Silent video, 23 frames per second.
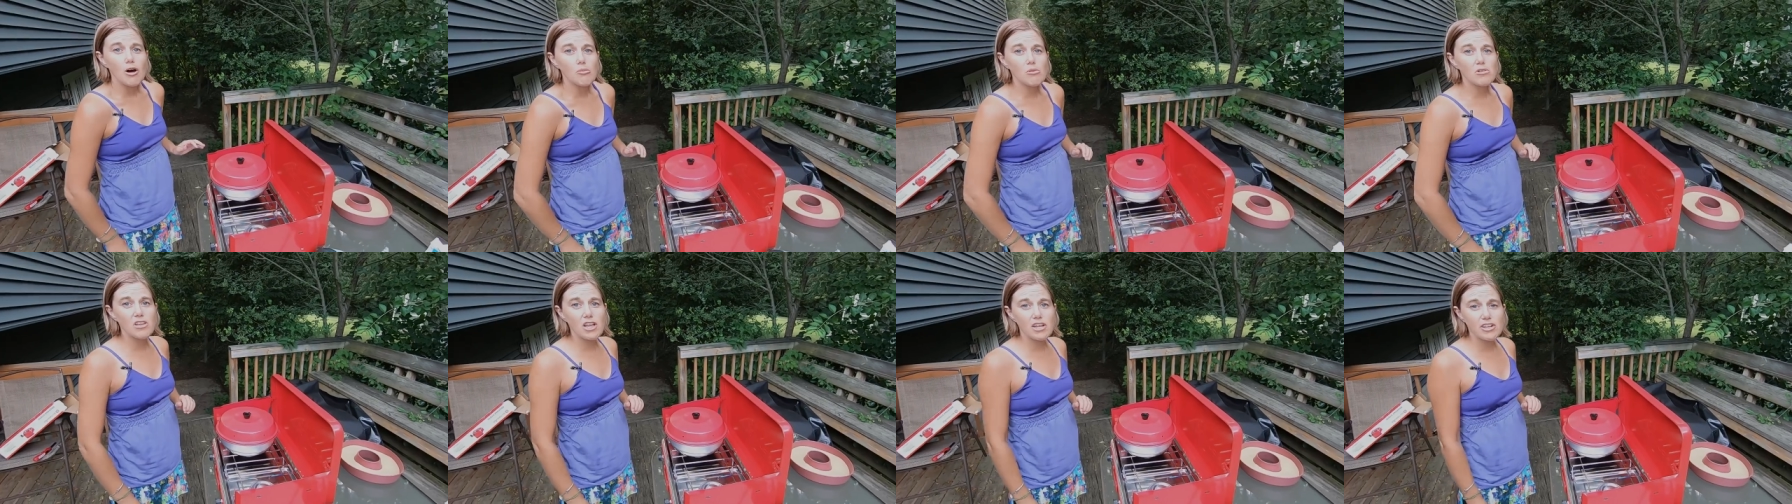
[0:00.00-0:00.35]

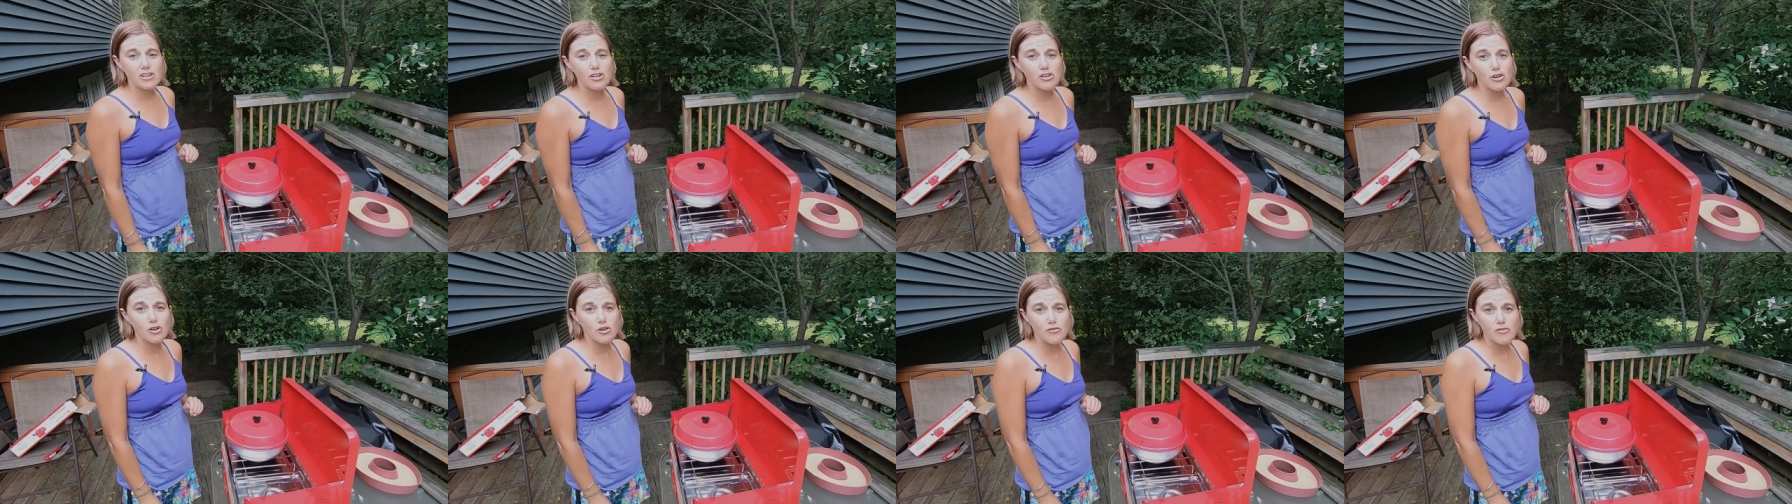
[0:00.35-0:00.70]
now we'll let
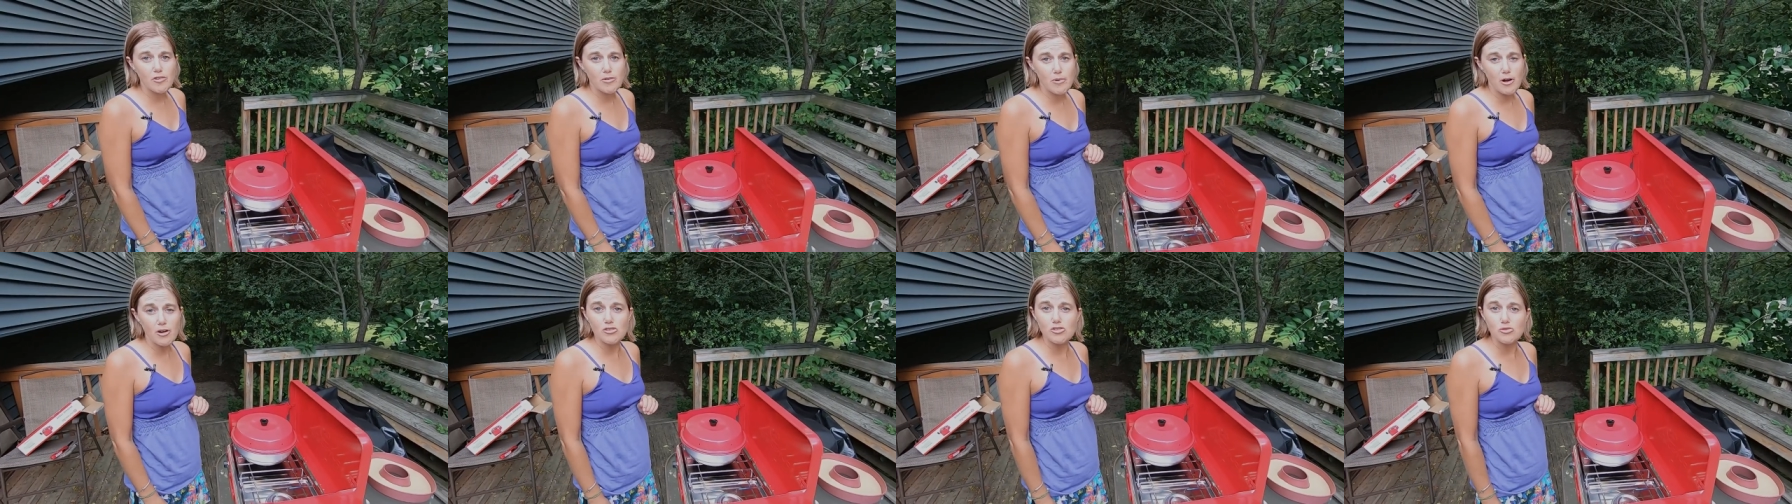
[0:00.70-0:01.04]
it cook
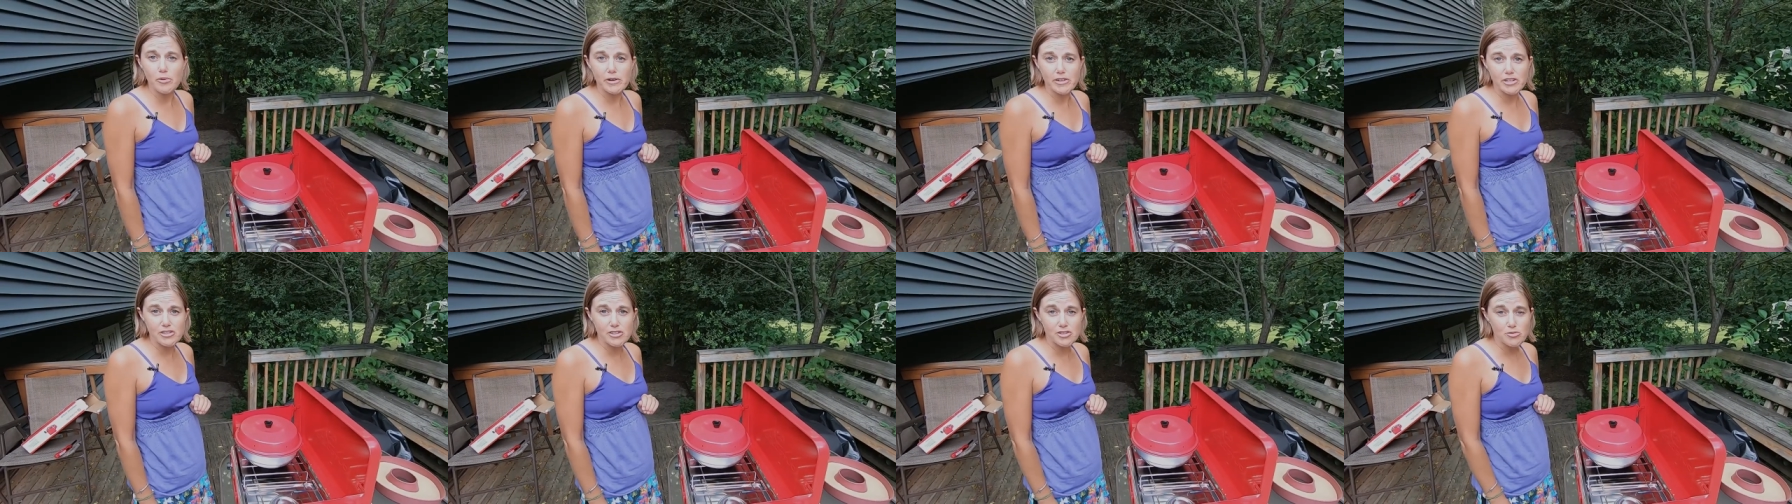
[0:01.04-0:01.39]
for about
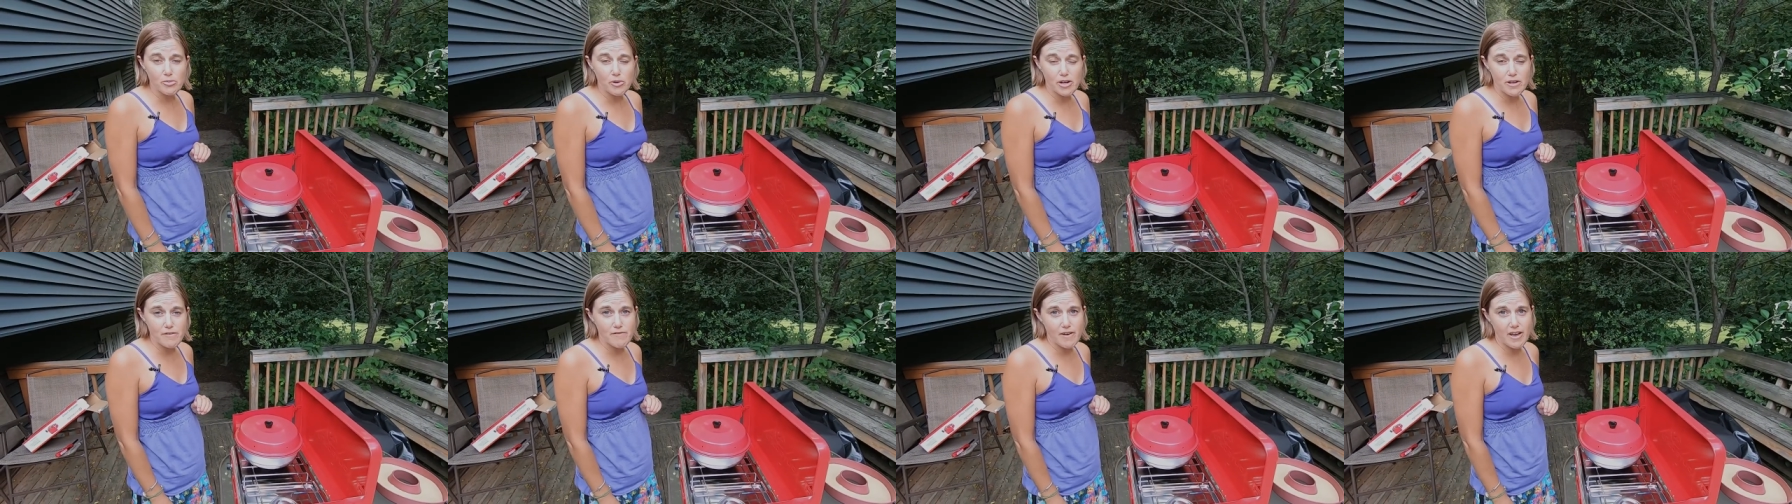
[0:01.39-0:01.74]
20 to
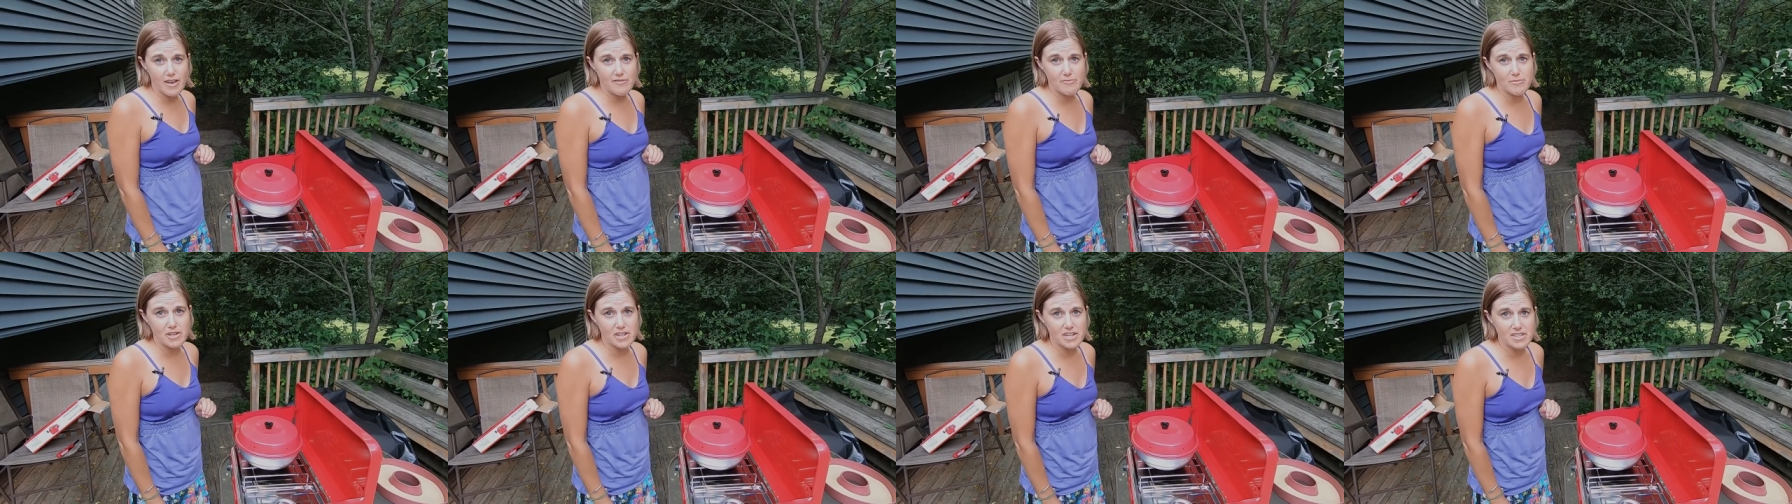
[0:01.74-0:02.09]

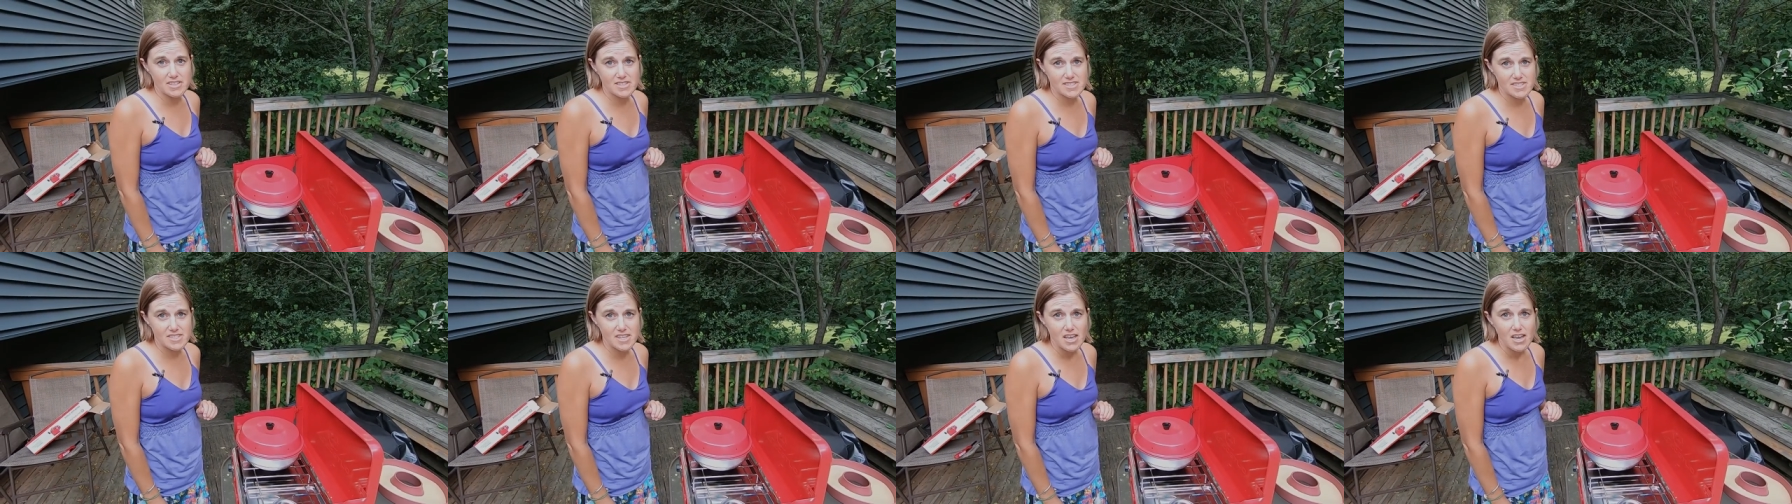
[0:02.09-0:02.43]
25
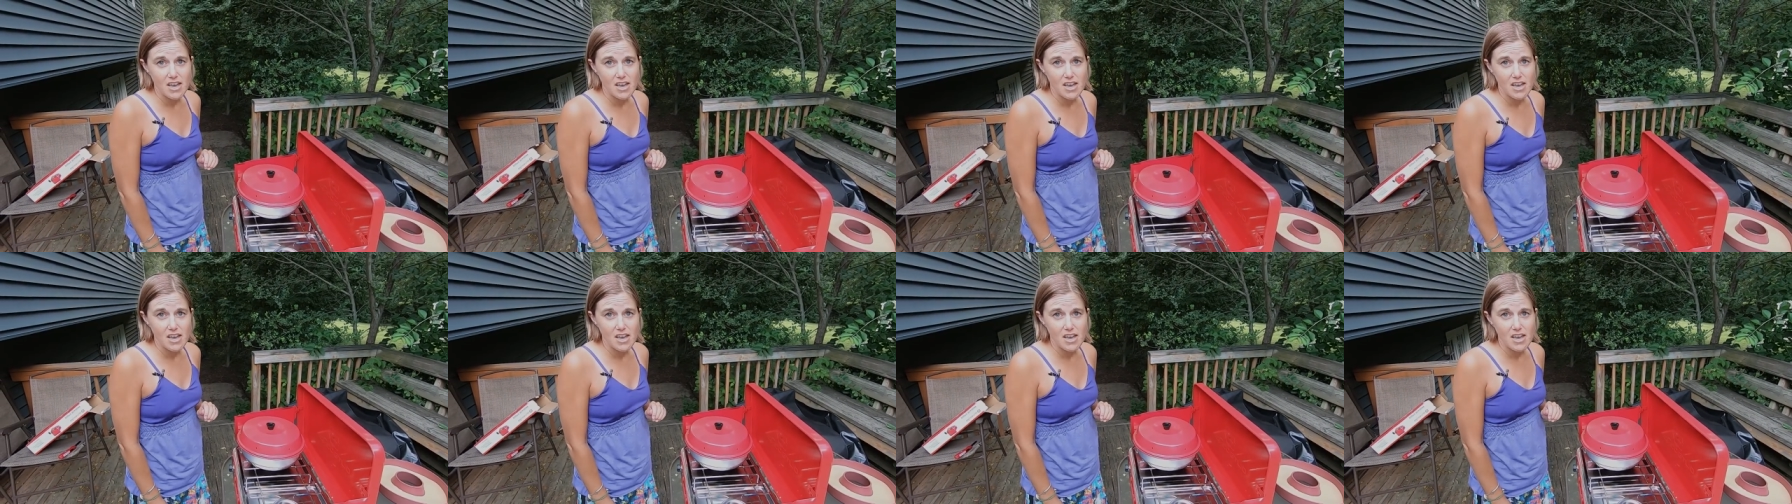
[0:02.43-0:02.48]
minutes.